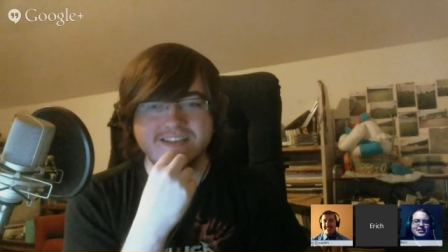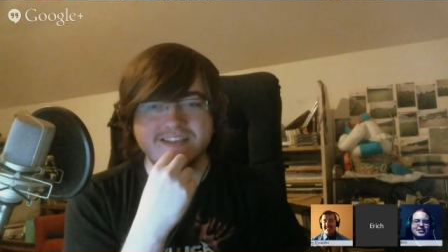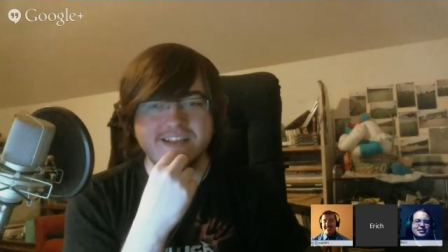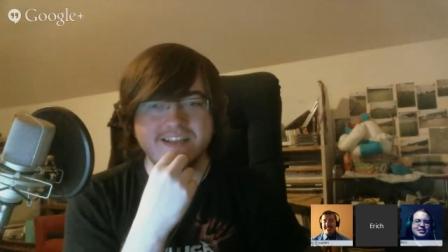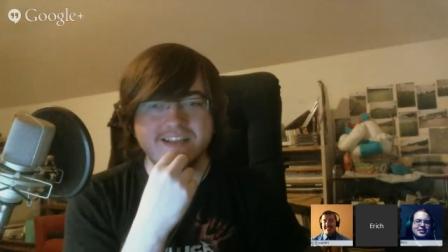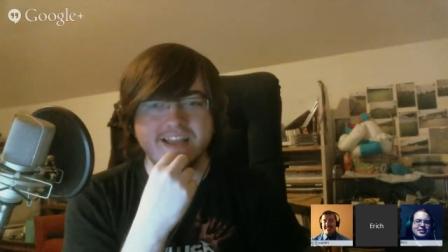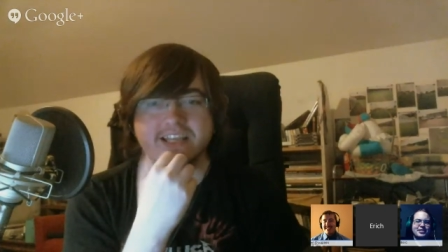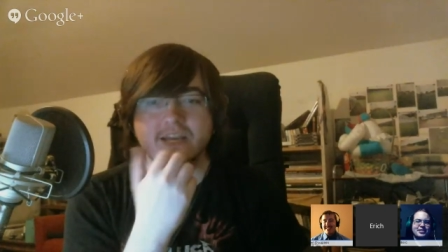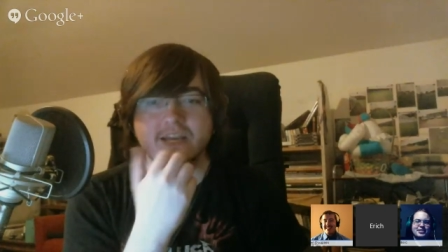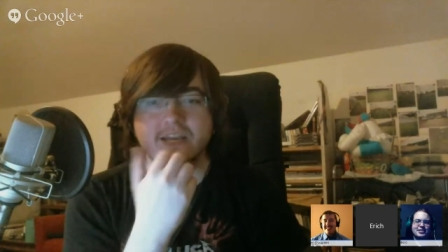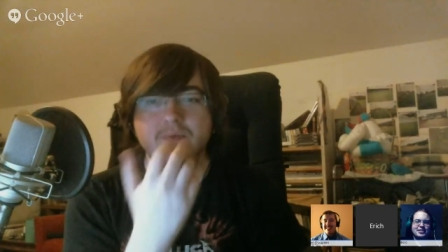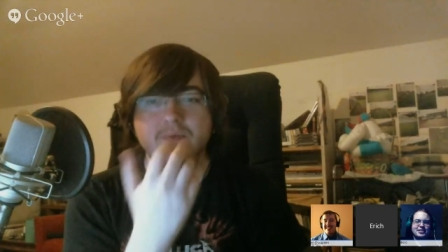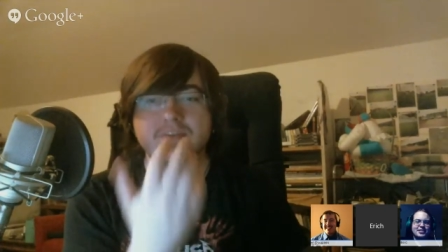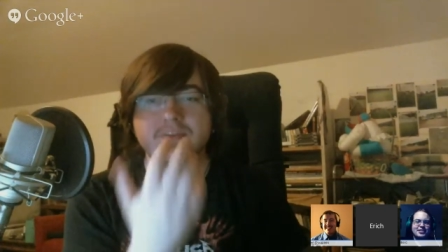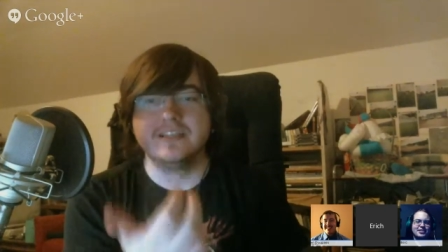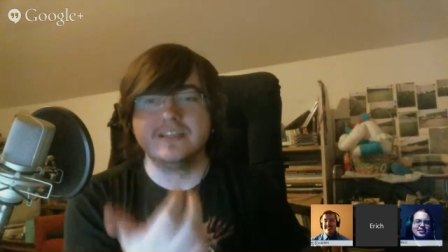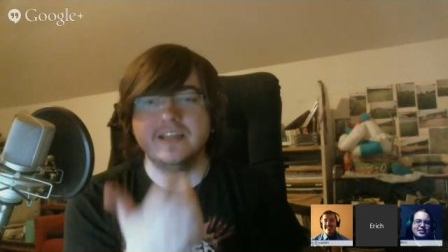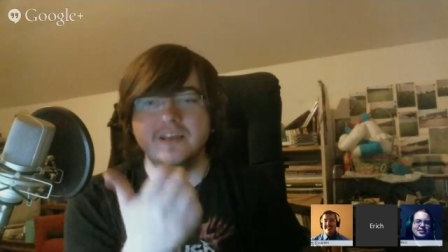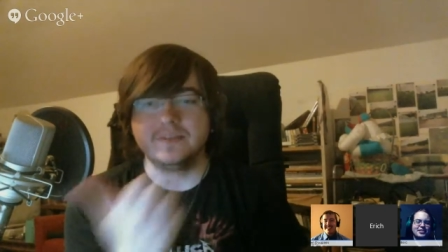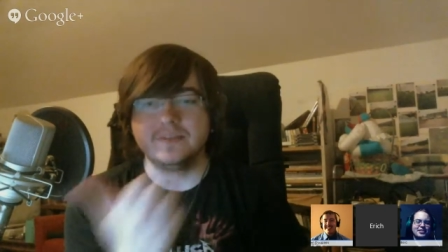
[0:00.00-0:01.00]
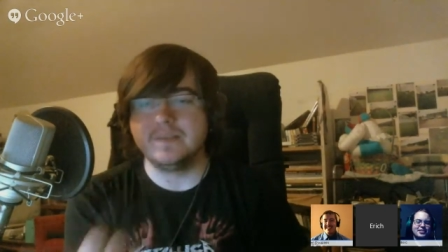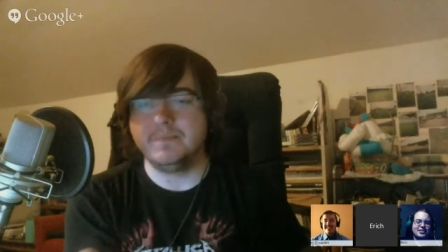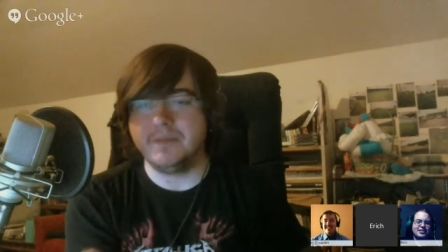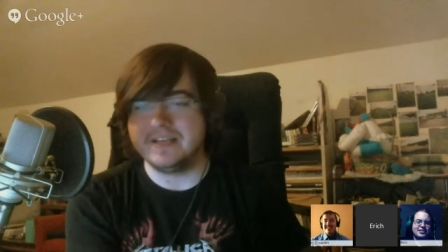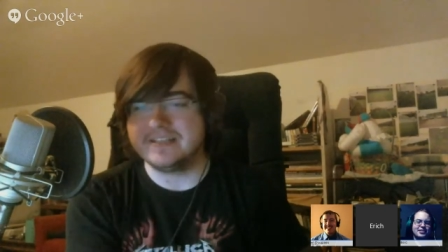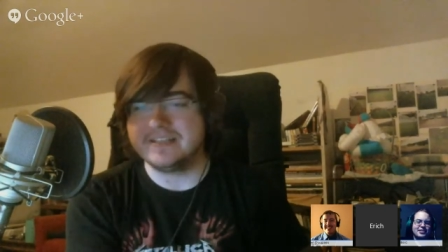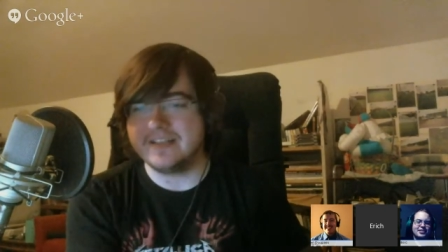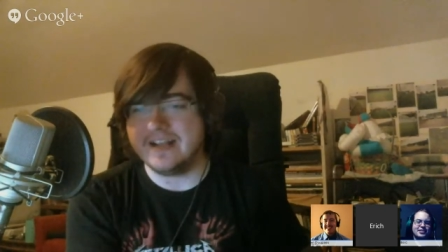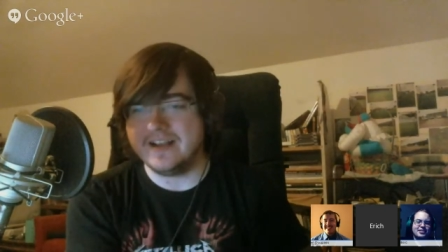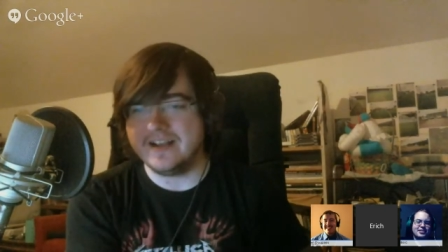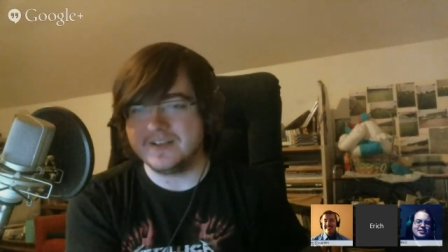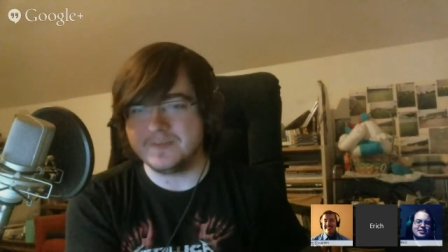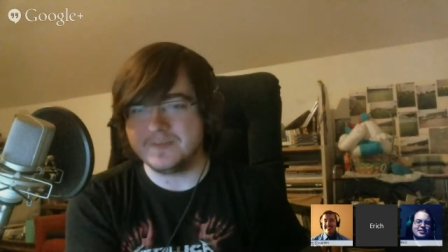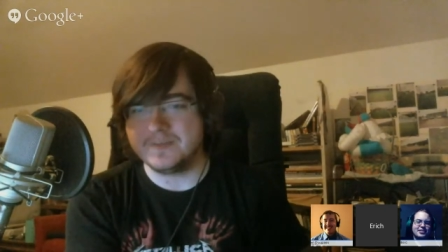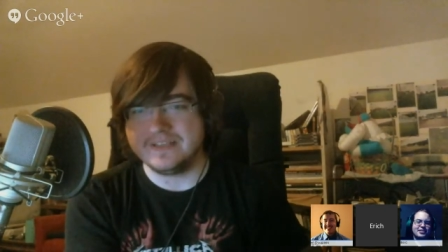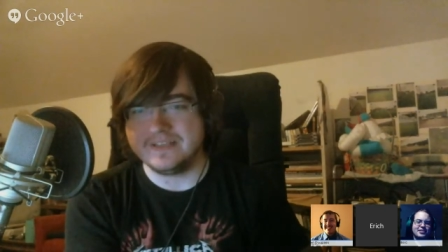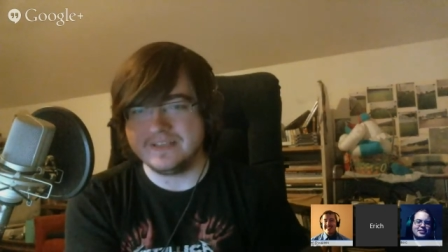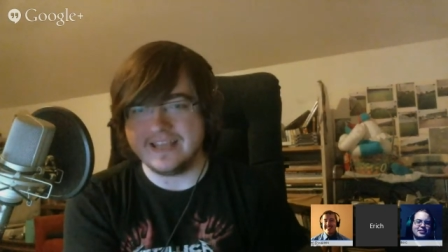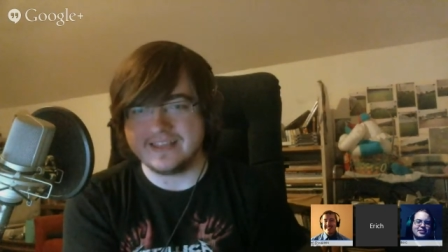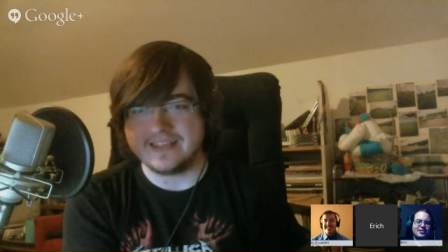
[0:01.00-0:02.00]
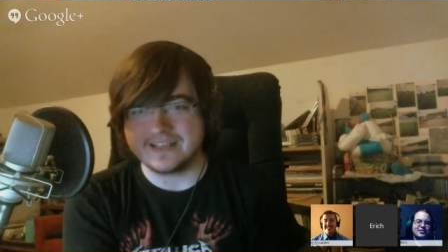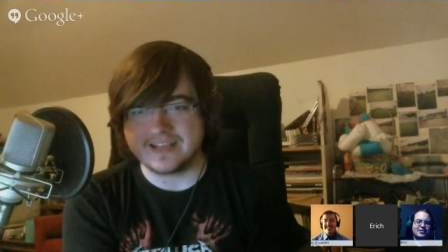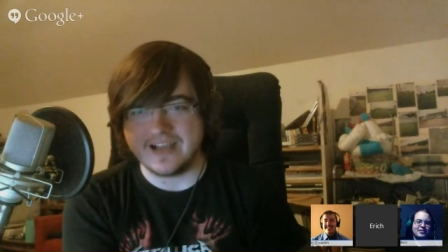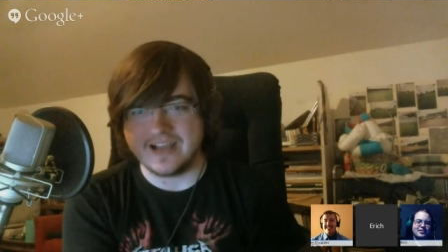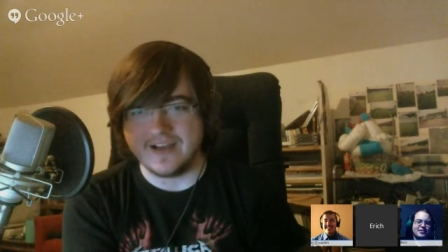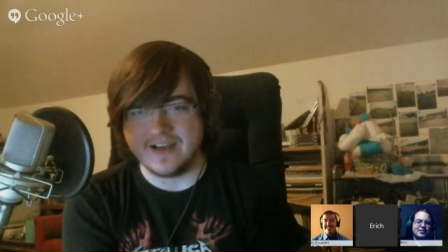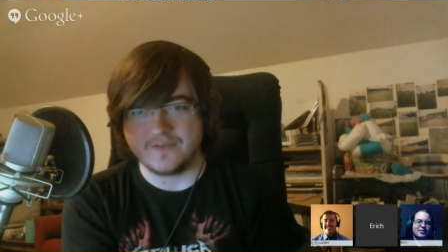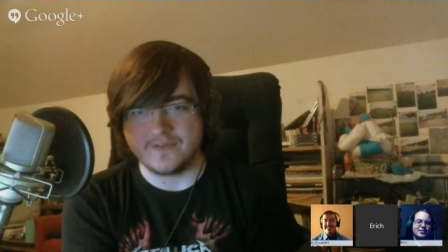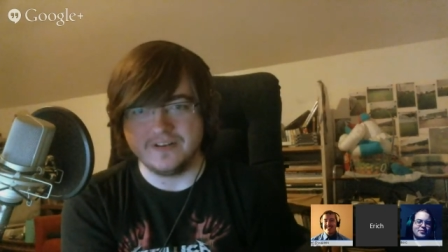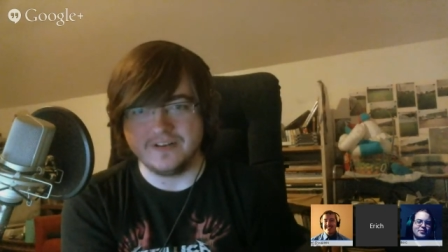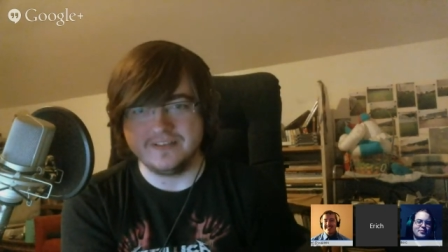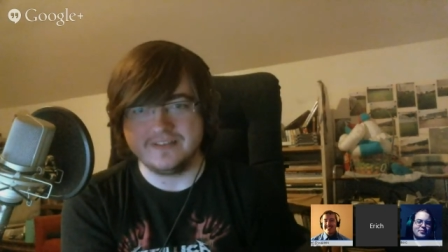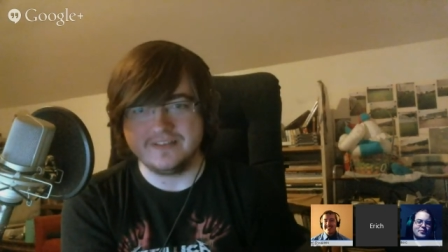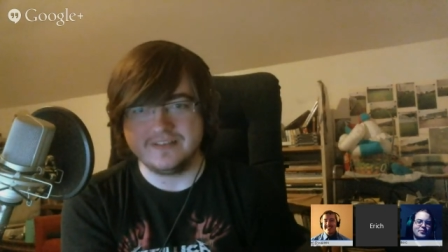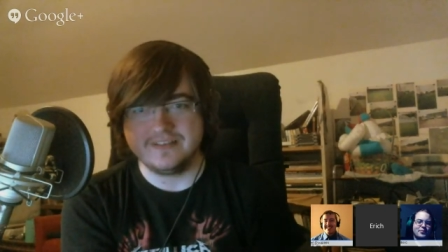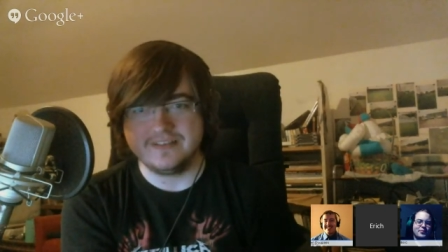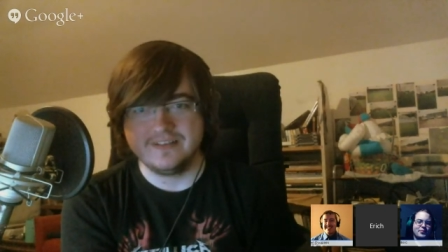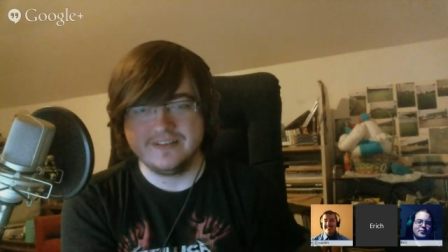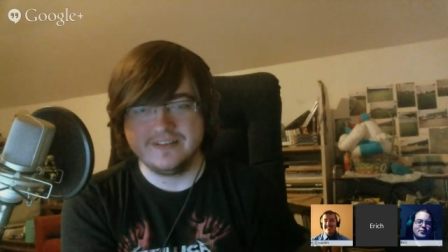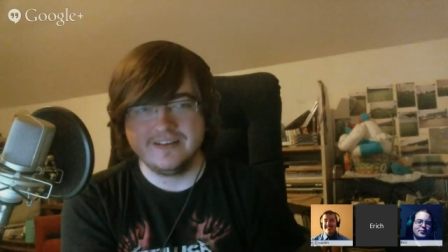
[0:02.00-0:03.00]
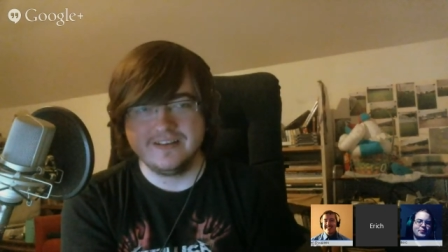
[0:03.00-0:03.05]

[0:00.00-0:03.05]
like it was the best announcements at the conference,